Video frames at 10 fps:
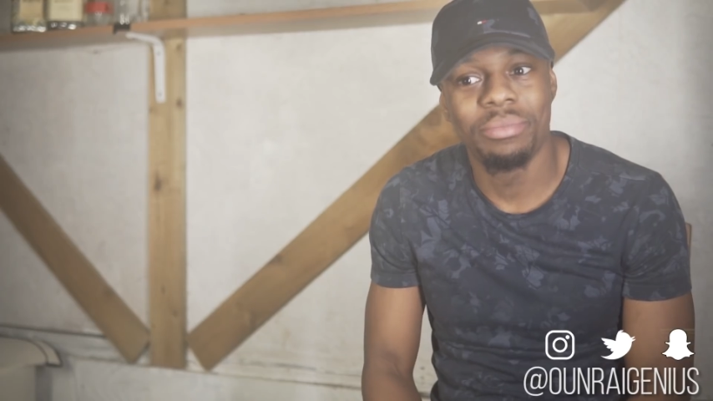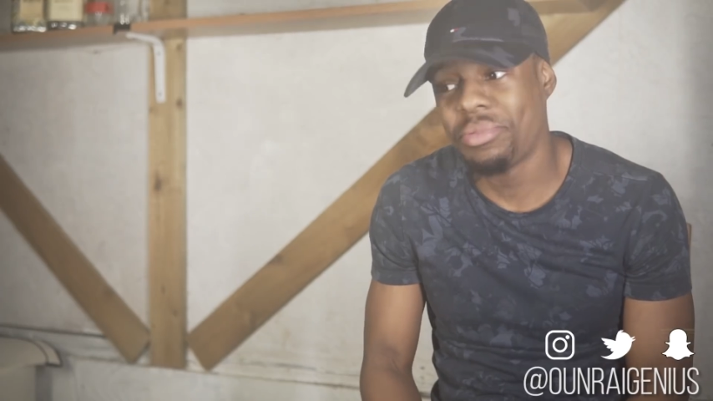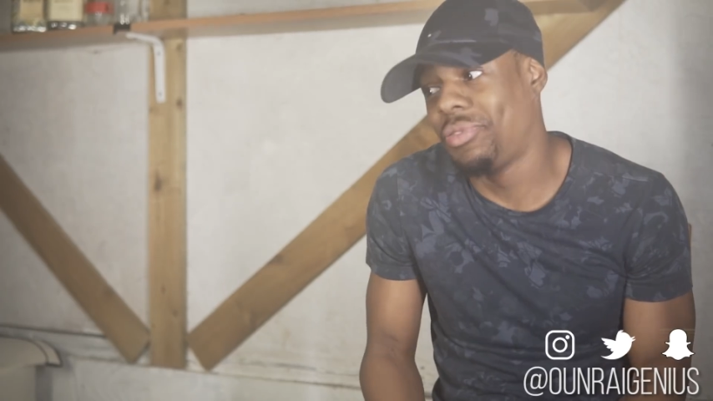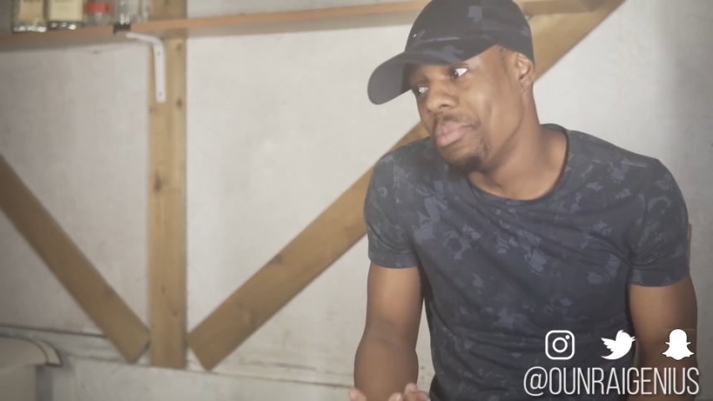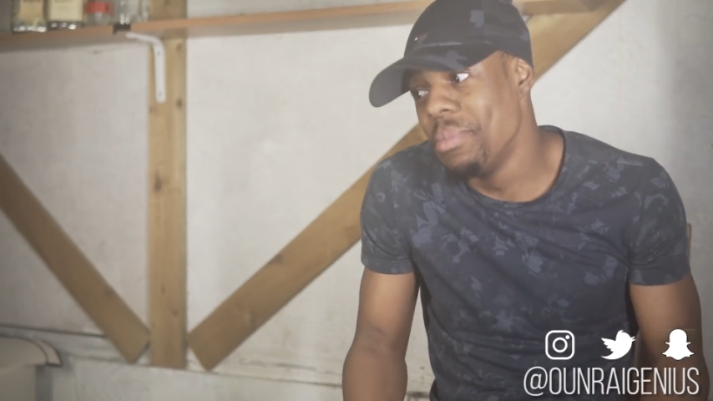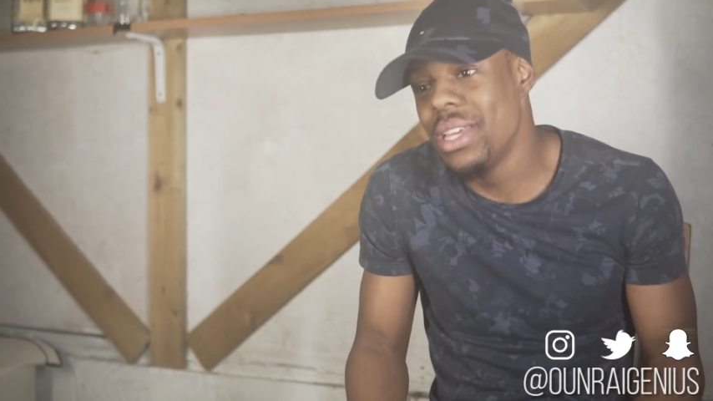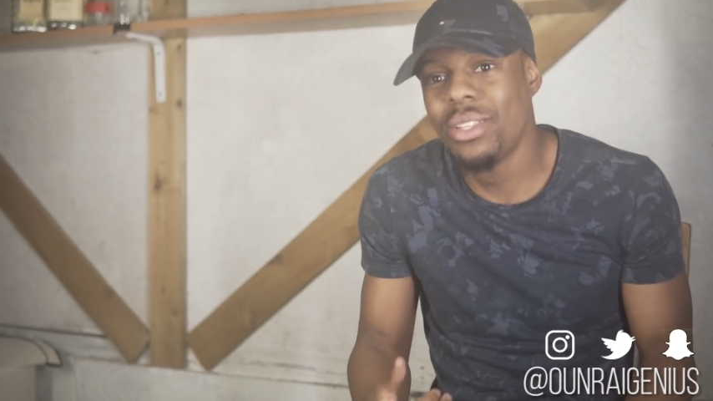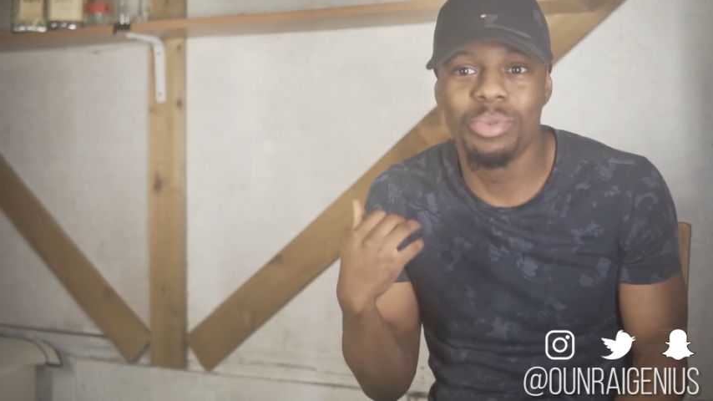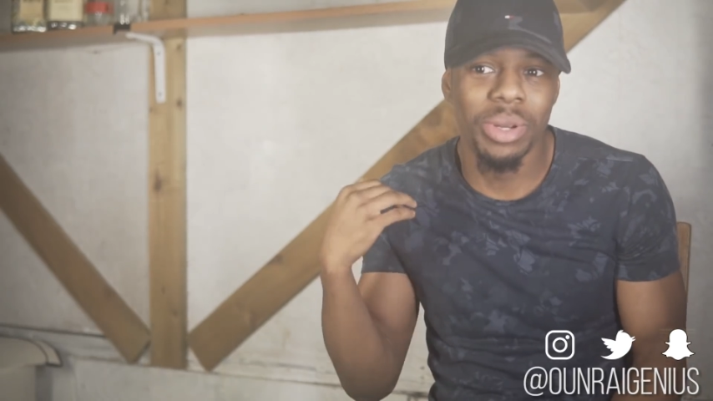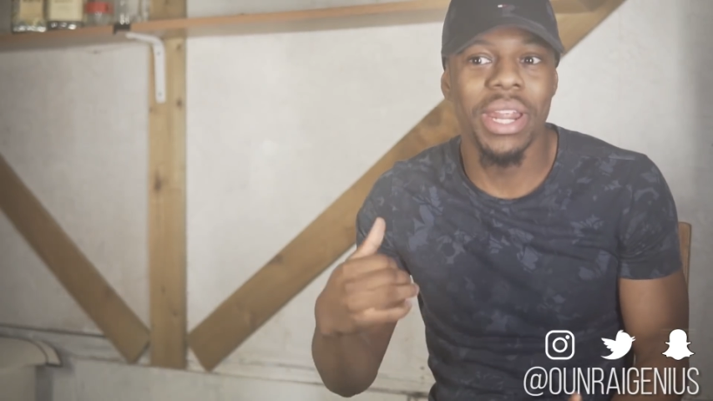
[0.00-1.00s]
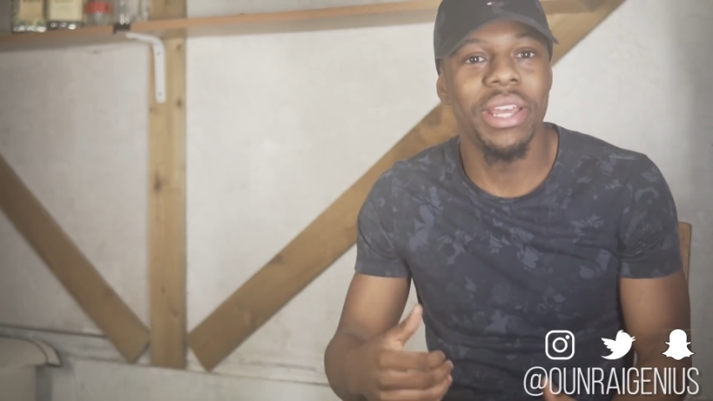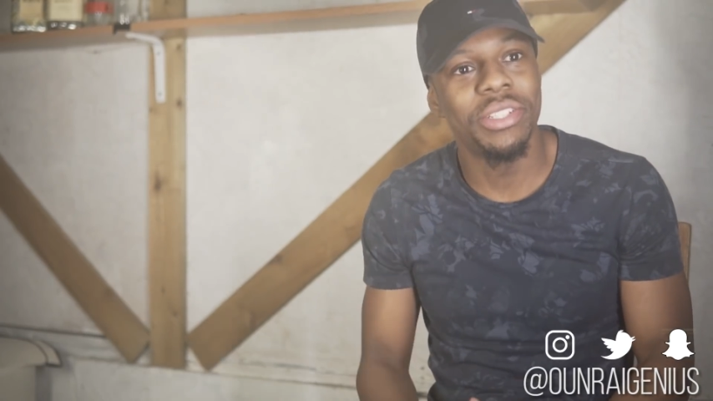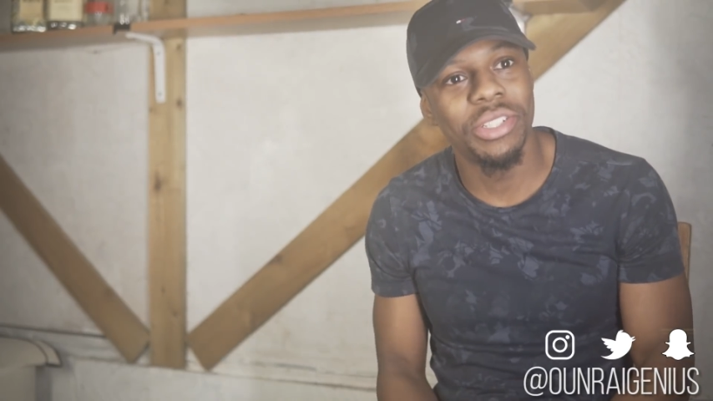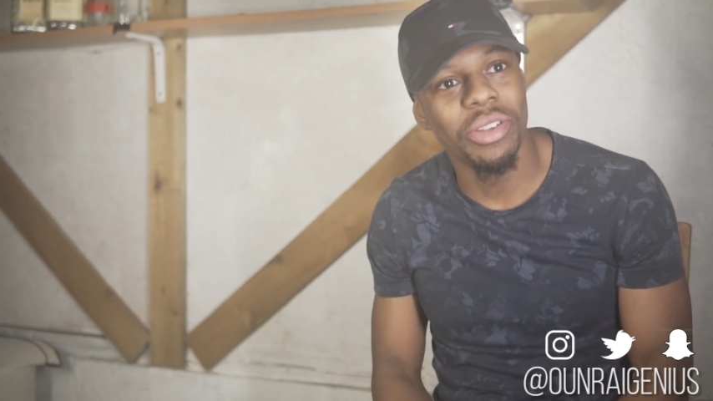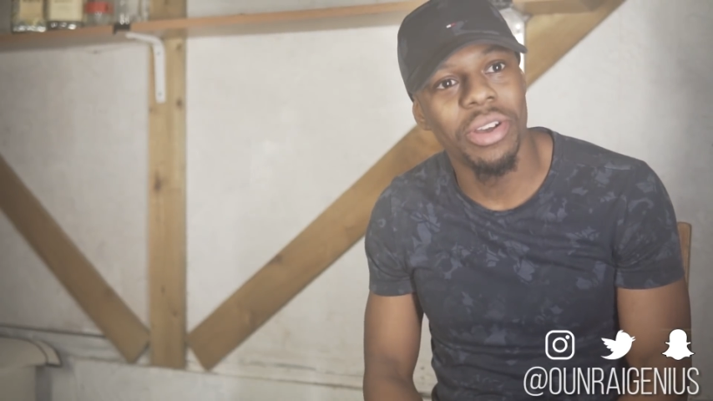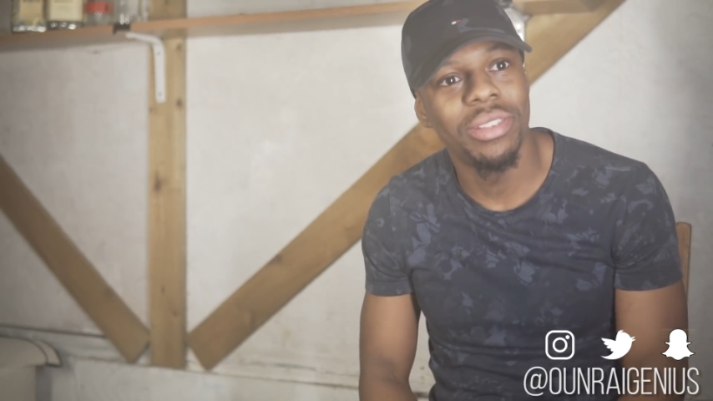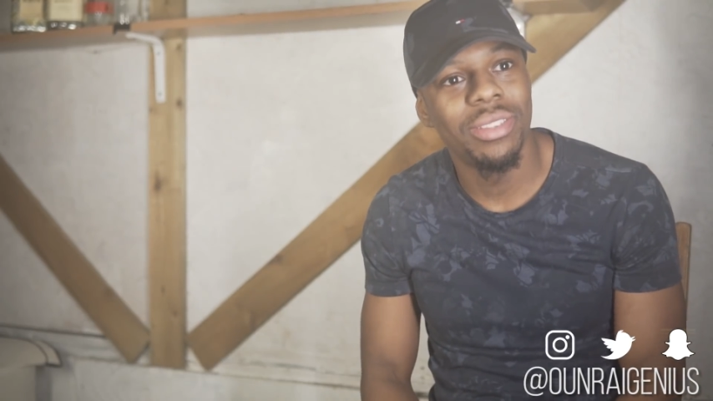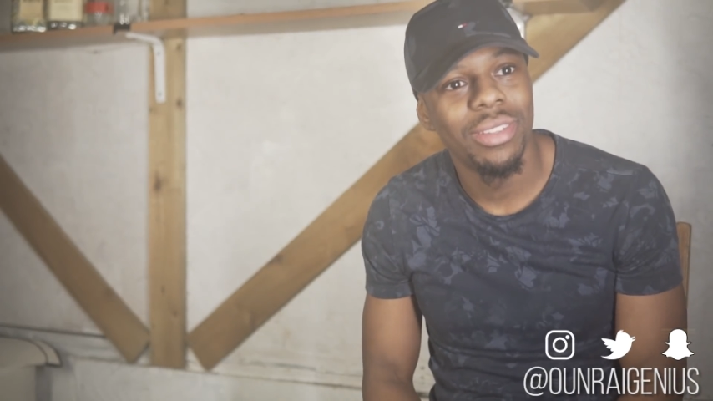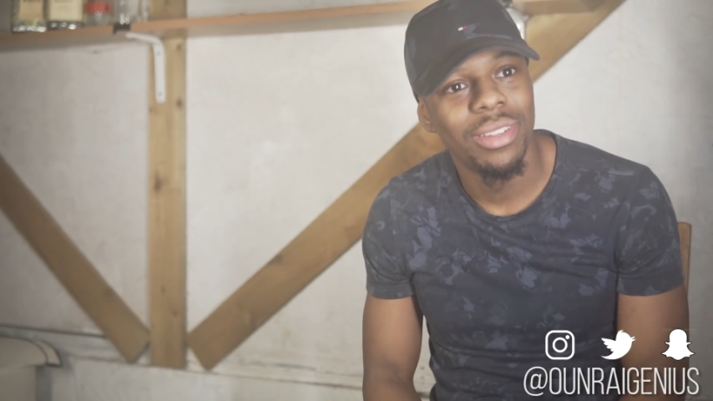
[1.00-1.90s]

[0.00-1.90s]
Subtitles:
For me, 2019 just started.